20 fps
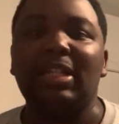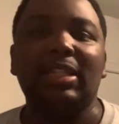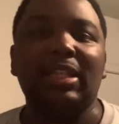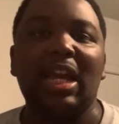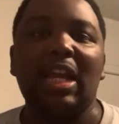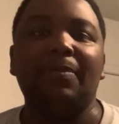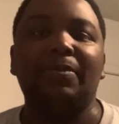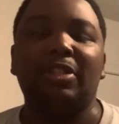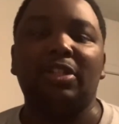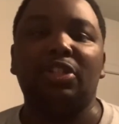
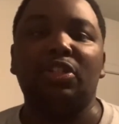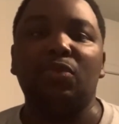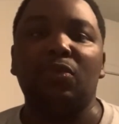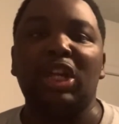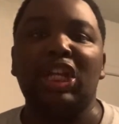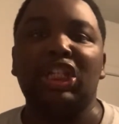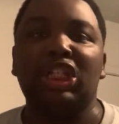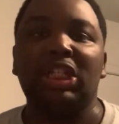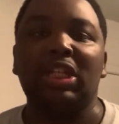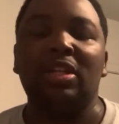type
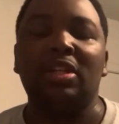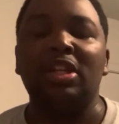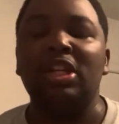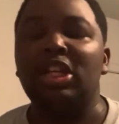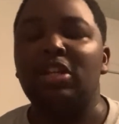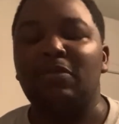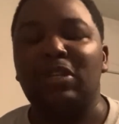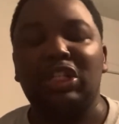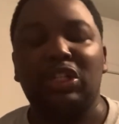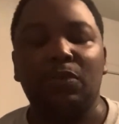situation
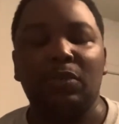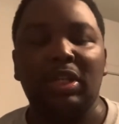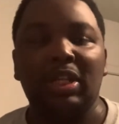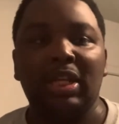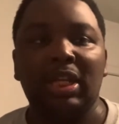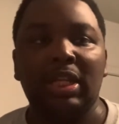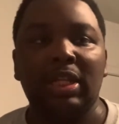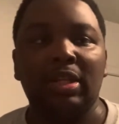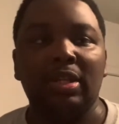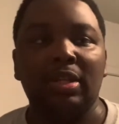between